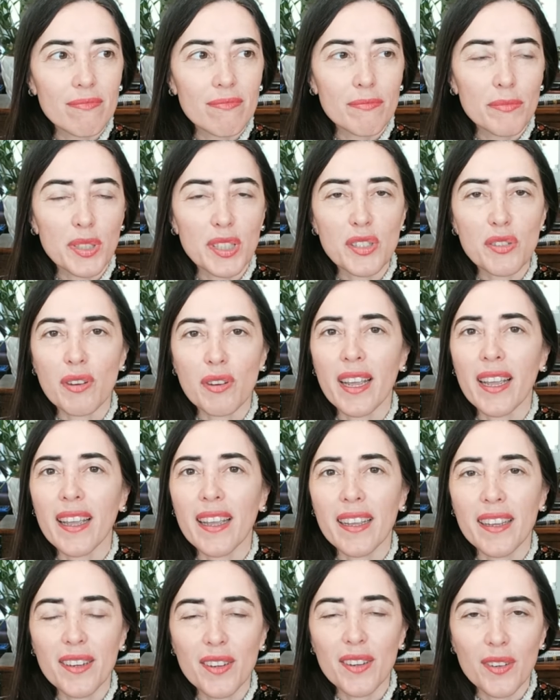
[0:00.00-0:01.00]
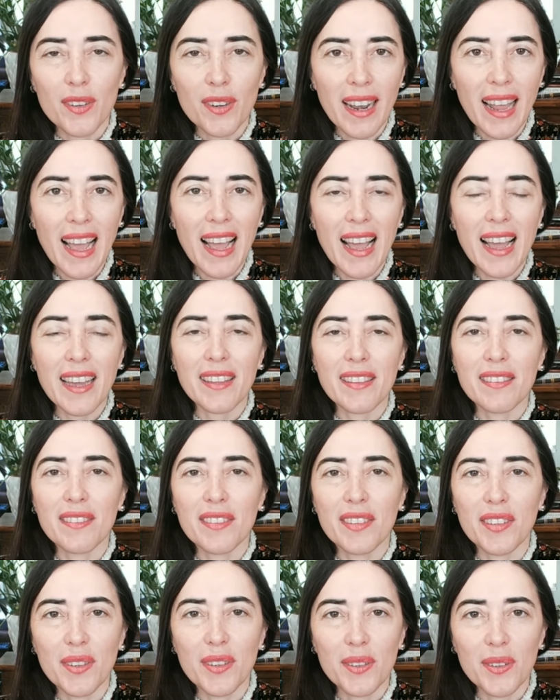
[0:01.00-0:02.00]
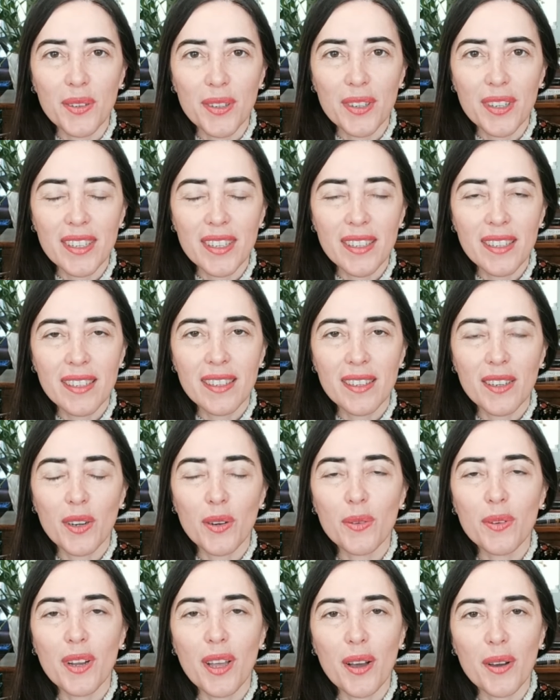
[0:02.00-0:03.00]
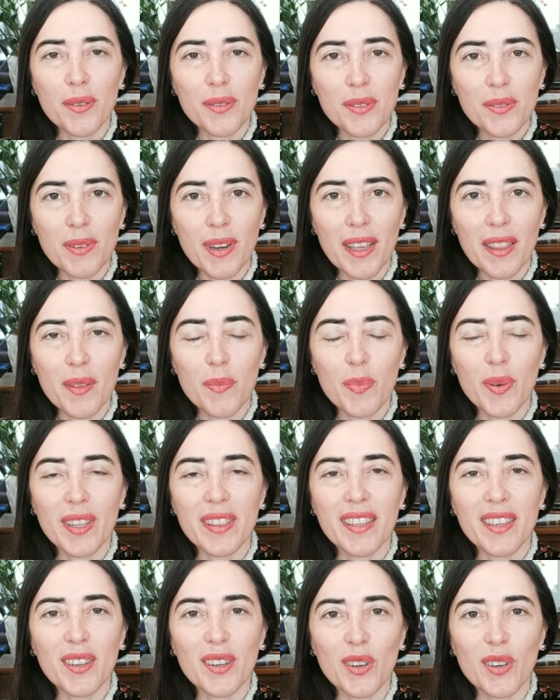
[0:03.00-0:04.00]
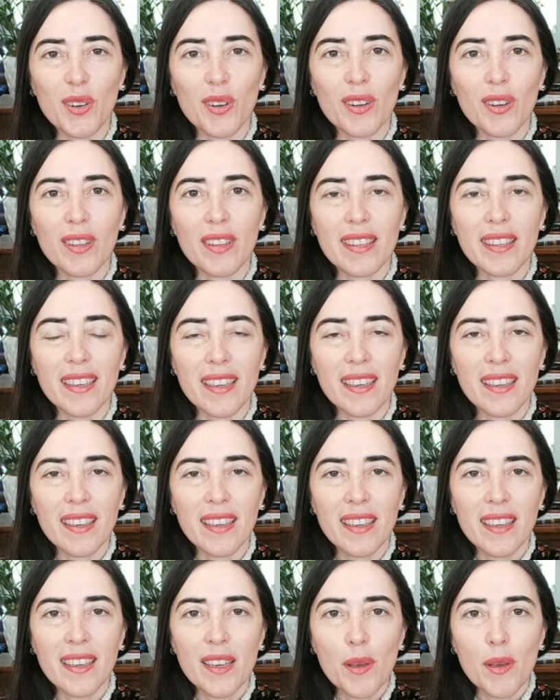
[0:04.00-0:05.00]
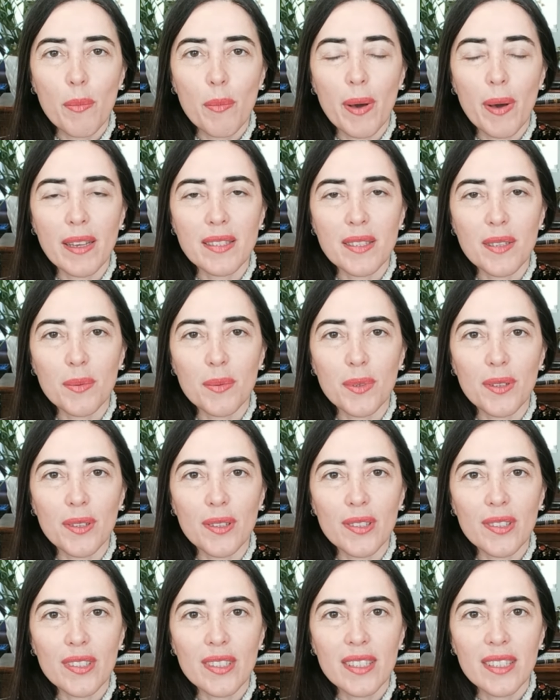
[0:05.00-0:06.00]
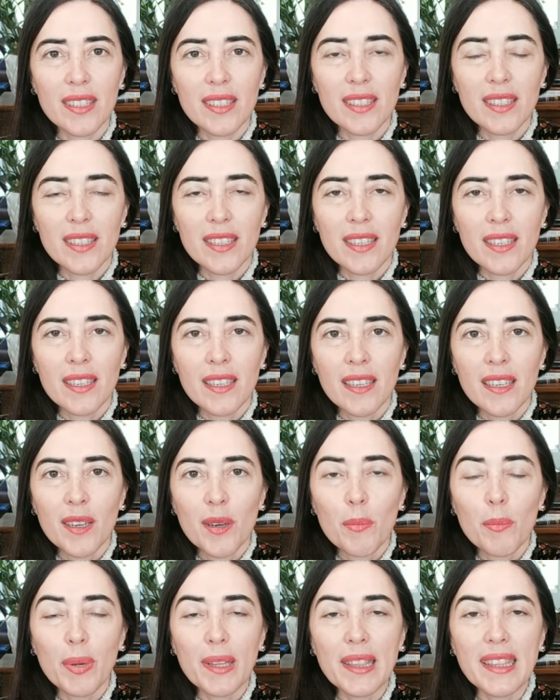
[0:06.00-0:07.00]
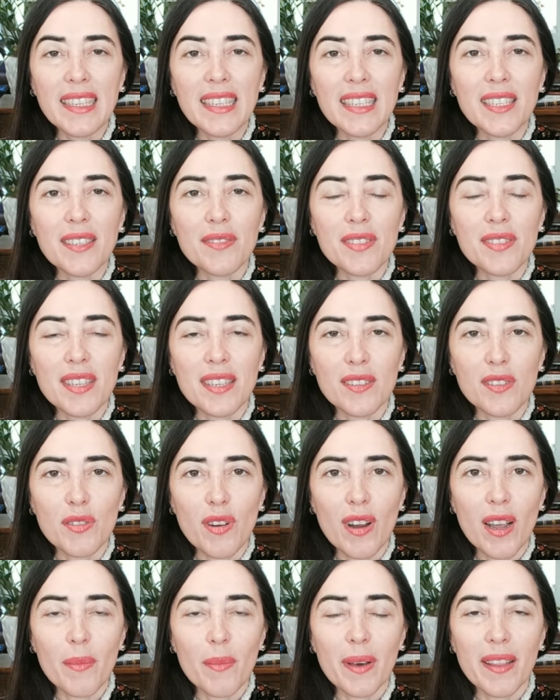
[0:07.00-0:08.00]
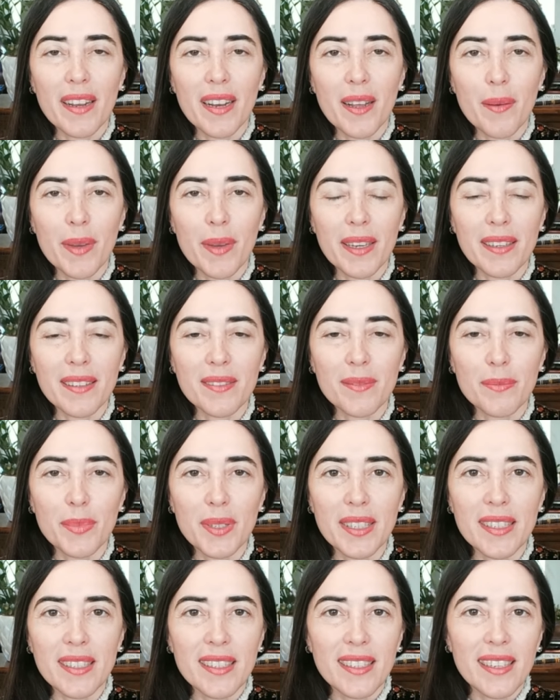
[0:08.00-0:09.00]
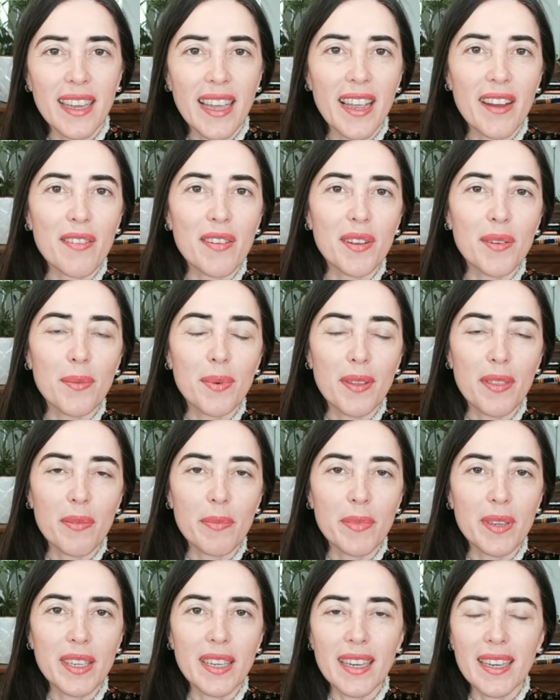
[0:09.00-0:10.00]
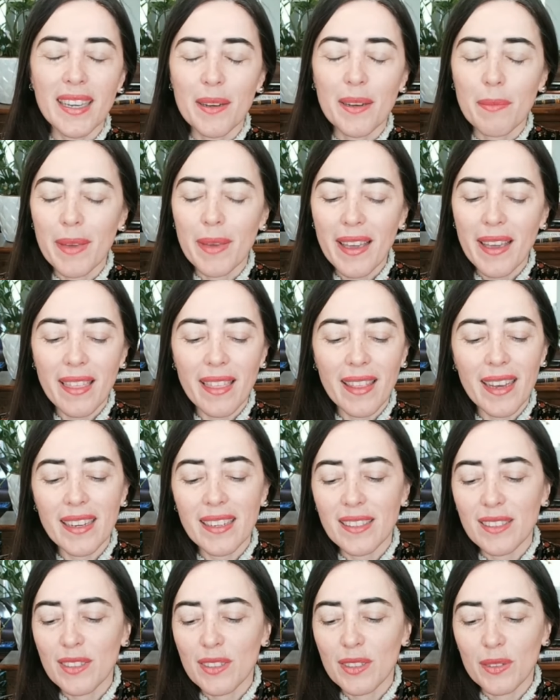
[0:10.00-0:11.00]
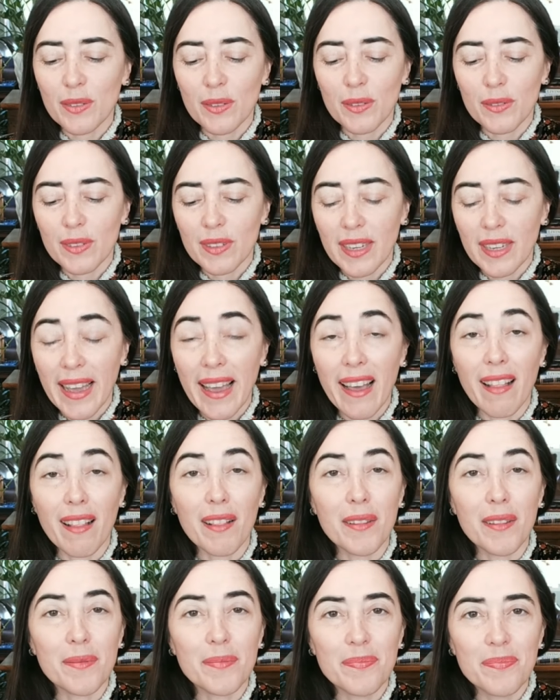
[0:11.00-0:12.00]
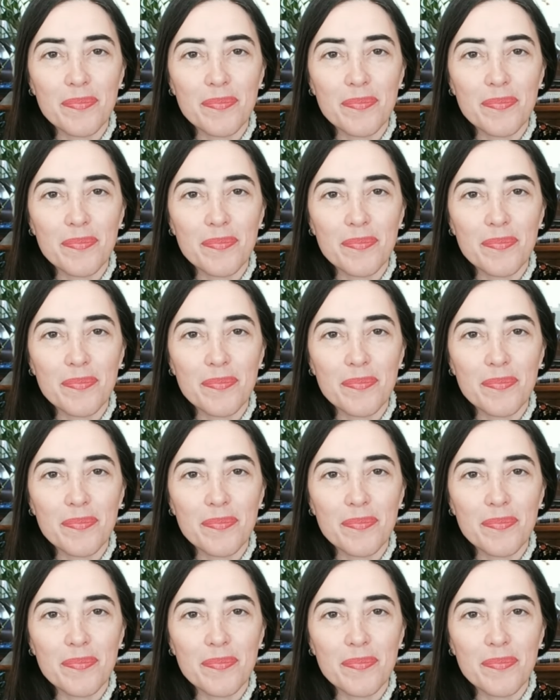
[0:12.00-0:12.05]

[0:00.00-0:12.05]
betrayed or lied to, or who knows, right? Depending on all the possible beliefs and trauma that I may be carrying with me, I can make that into hell.